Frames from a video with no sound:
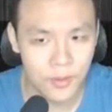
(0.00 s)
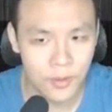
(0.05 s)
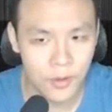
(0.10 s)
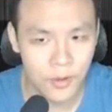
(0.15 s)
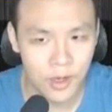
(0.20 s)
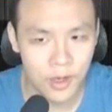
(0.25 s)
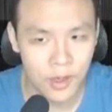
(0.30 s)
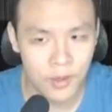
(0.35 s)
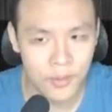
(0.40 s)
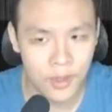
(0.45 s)

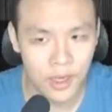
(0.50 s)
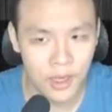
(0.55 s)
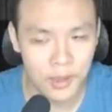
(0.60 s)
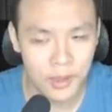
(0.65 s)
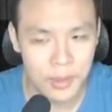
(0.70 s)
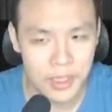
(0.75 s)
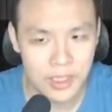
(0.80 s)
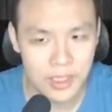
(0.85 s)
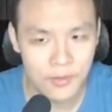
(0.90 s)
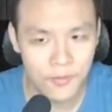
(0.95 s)
the
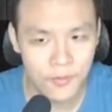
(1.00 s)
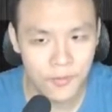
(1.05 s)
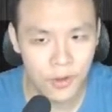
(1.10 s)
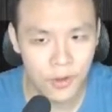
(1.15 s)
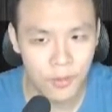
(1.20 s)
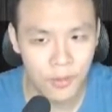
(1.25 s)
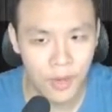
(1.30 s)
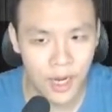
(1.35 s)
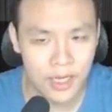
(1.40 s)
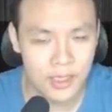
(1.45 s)
enemies for
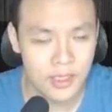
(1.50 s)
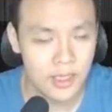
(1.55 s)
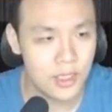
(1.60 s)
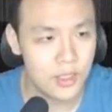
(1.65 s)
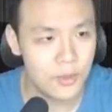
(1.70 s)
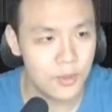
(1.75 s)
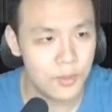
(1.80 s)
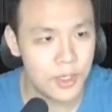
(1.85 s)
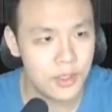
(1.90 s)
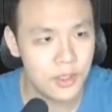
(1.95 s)
their max
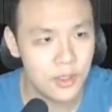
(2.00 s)
HP.